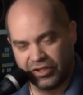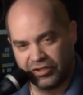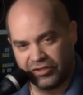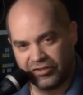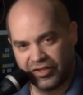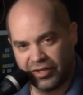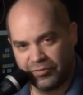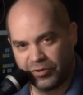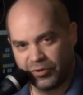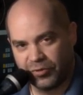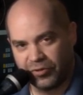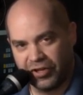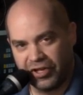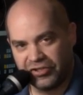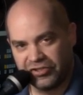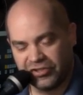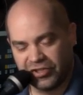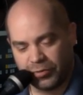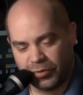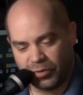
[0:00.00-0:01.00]
you can establish
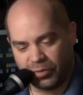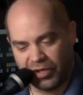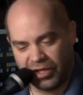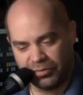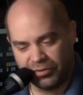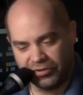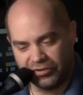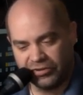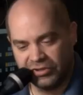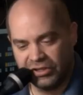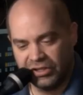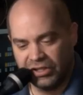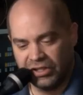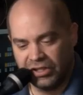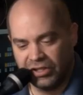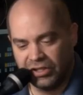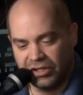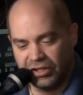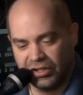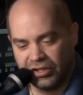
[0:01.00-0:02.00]
relationships with people
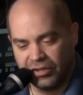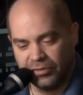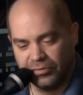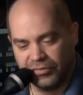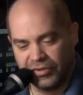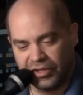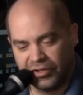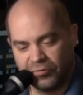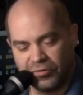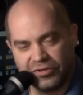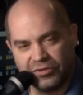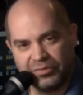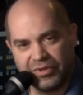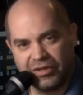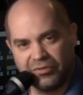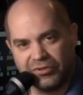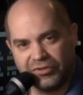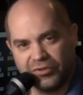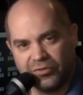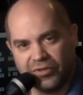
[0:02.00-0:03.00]
um, you wouldn't
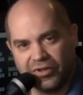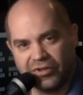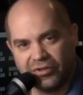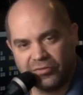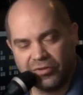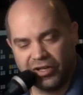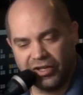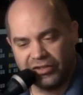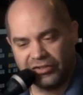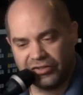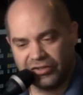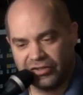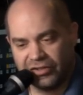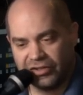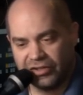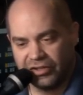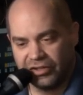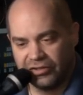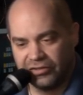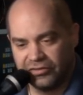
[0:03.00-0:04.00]
be able to otherwise.
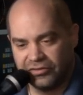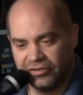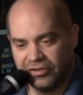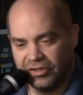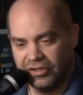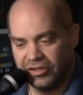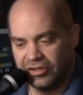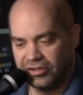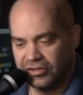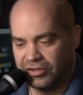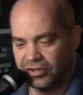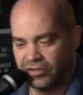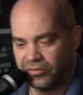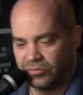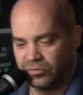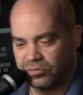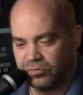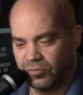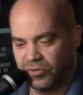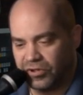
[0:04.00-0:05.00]
Uh, you
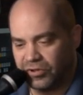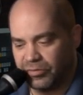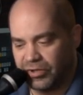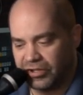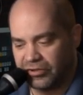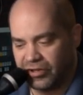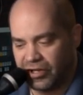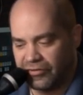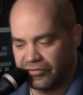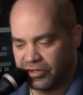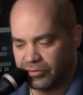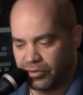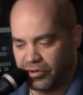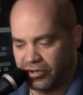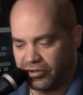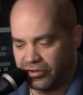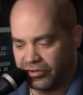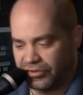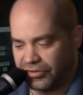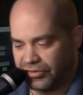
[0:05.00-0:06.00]
know, one of my traveling
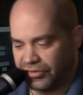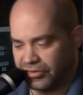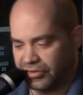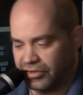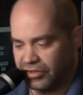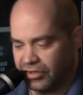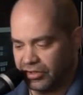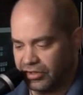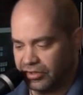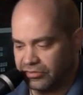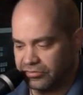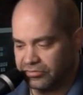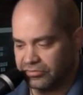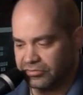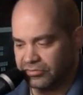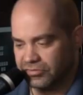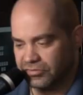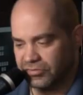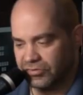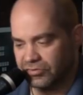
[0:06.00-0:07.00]
partners, uh,
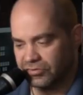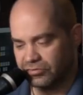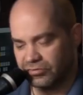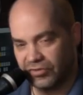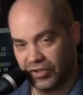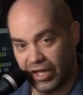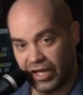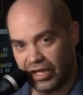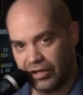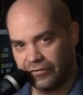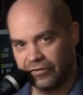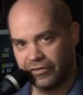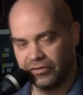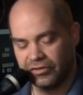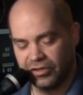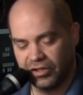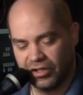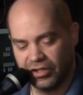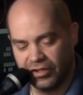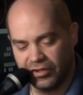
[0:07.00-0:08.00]
Dave,
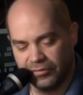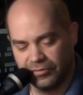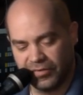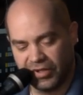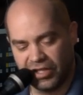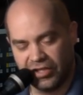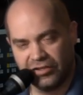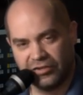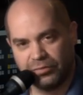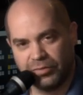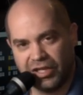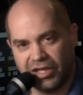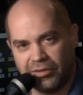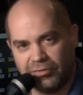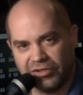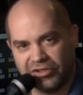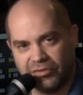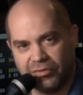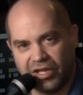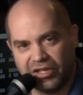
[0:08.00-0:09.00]
um, he's been
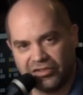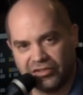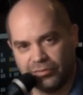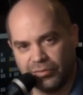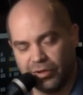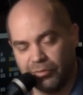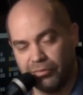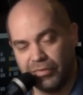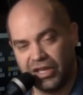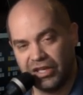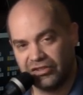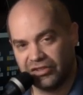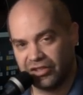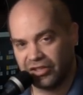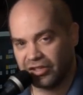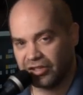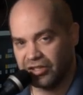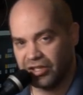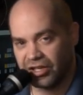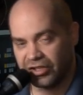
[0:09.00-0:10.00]
able to make some
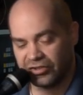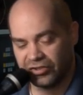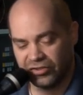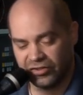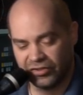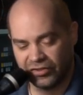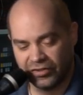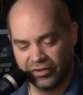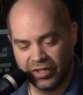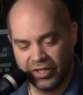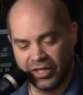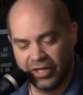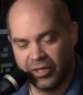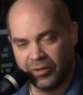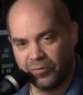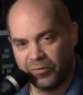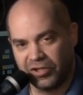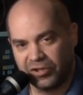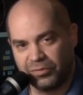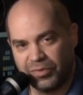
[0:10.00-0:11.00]
amazing connections
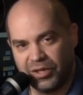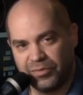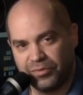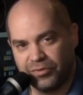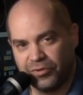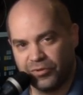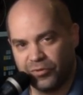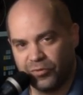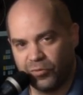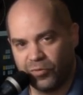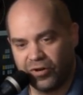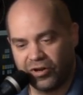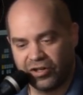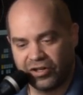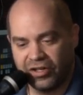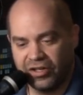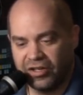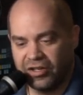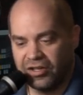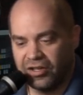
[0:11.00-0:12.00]
with people who
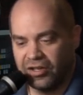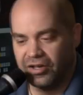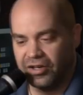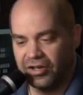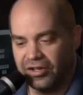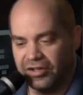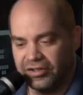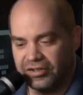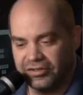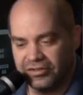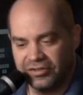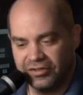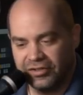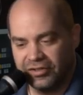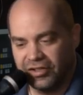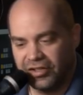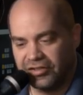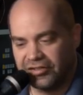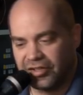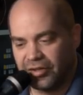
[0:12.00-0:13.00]
work on
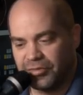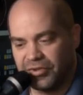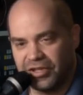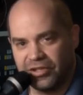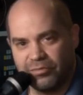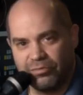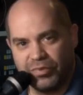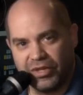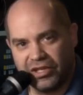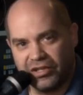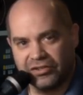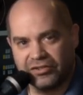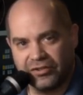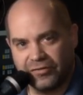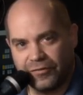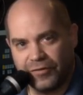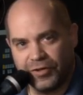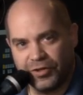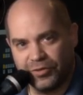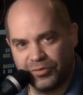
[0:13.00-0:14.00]
some of the
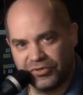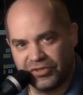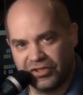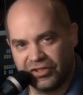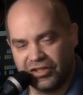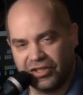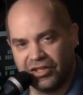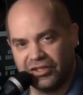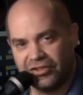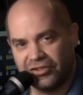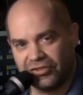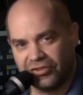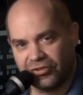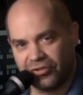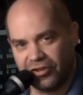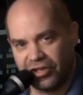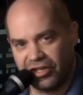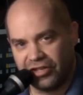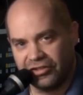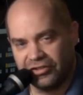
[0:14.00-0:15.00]
biggest films in the
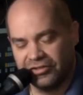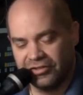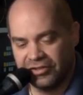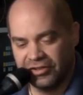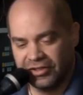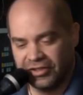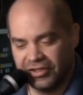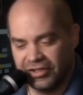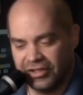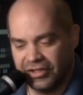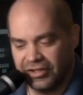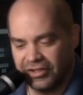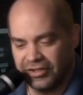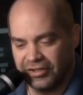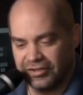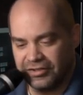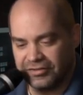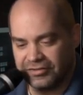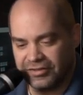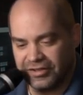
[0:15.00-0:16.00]
industry,
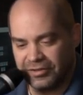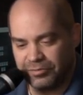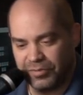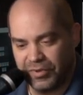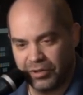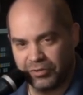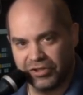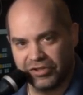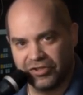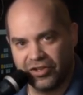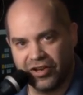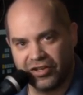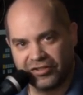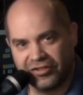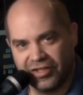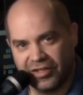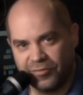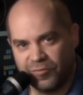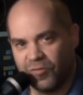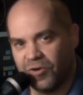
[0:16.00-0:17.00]
uh, and be able to talk
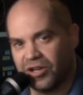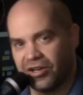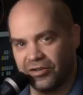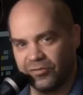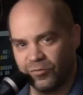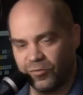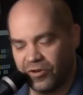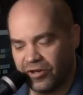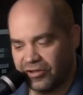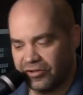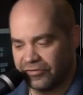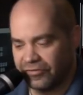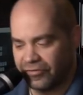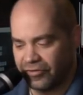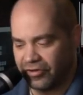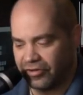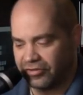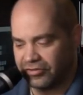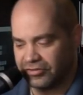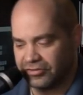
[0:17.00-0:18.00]
to them one-on-one
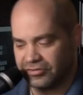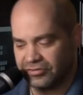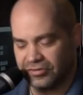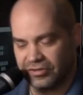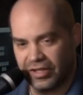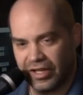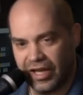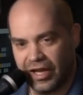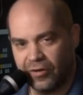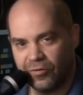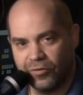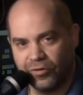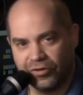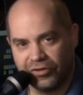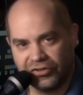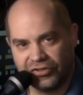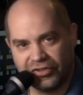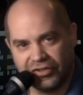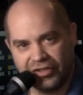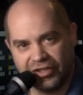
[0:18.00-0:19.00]
for
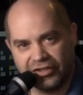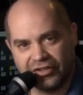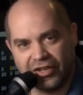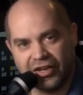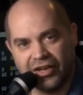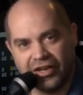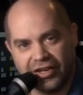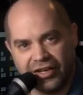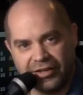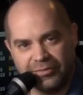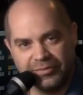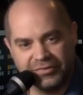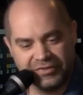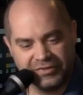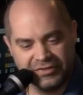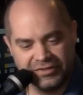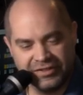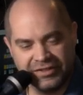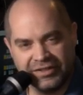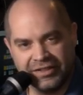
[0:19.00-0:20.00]
hours at a time,
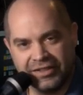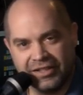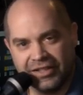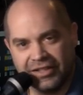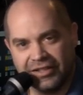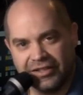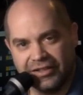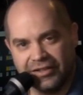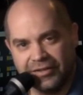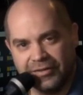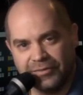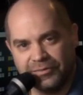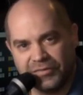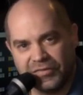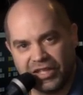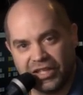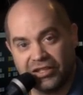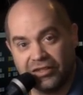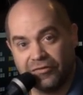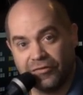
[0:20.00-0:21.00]
um,
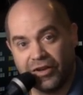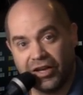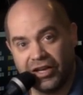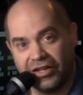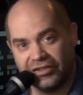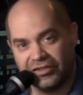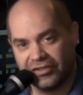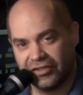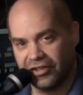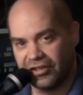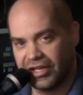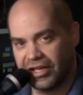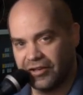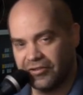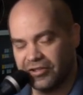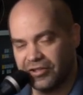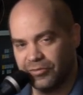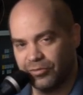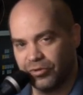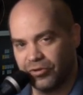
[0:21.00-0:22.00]
to get advice on
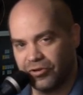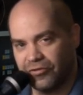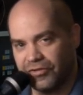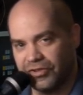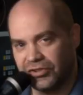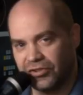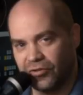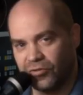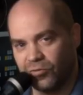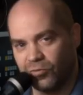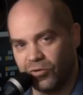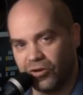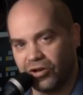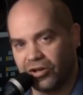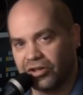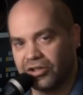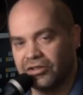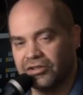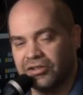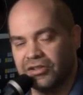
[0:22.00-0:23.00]
how to improve his own
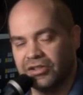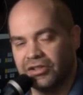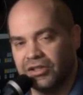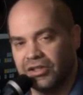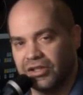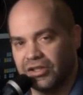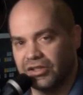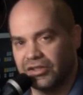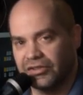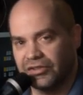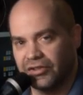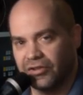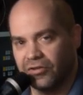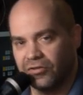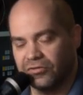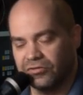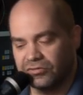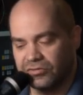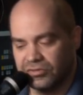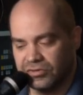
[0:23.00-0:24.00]
work. And
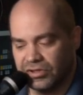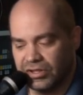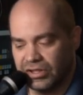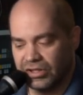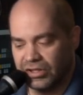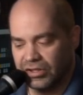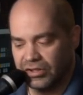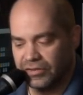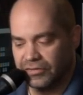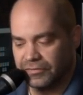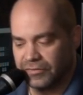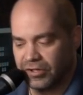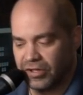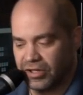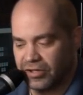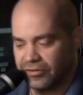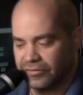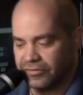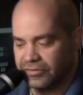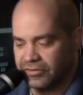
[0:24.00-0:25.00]
so uh, a
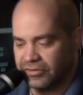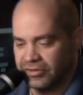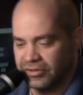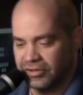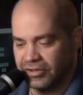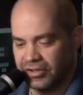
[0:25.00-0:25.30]
lot of